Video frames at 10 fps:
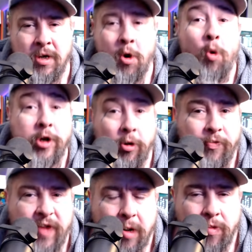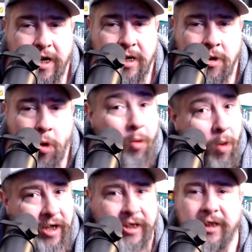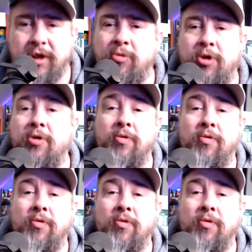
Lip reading: or your theory, or what it is you do.